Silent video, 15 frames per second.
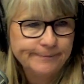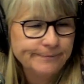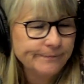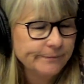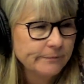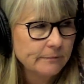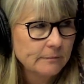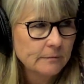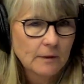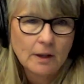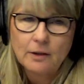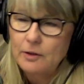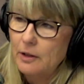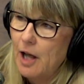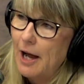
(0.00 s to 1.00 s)

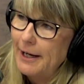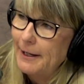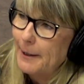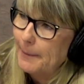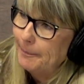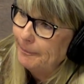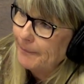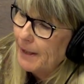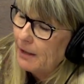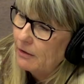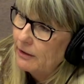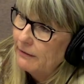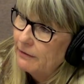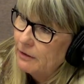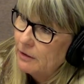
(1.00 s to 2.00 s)
lineup. I
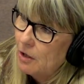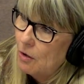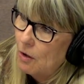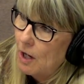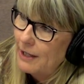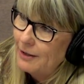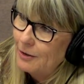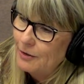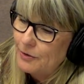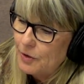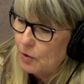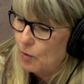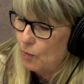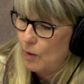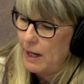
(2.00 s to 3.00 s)
don't even know. I know there's a
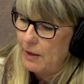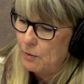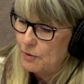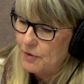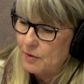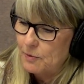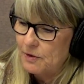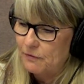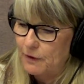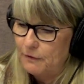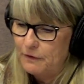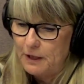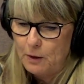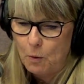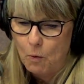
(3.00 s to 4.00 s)
gray horse that was
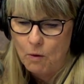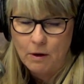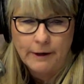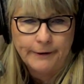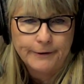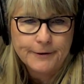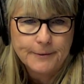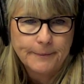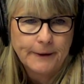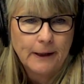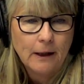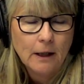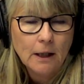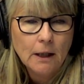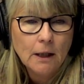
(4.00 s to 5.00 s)
50 to 1 or something.
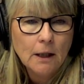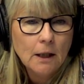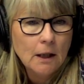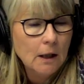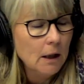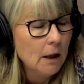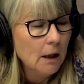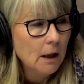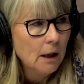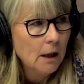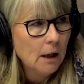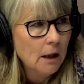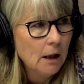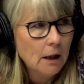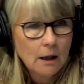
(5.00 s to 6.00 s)
We have a lot of good ones. You
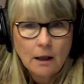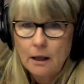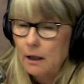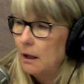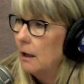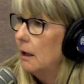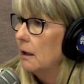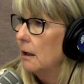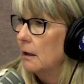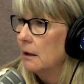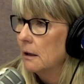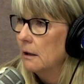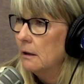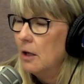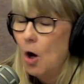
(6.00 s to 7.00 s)
like the long shots?
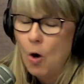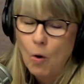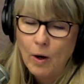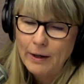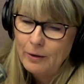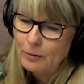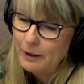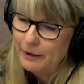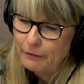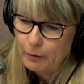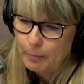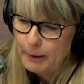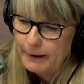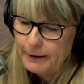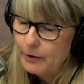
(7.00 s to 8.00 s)
No, I don't ever
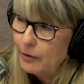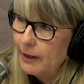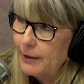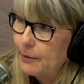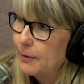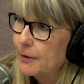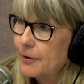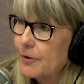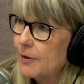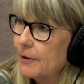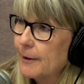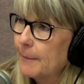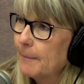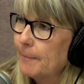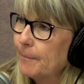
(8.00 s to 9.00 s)
bet a gray horse. How
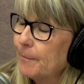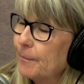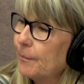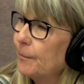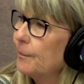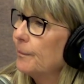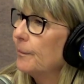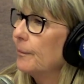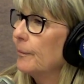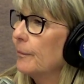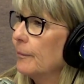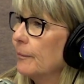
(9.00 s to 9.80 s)
about Mother's Pucker?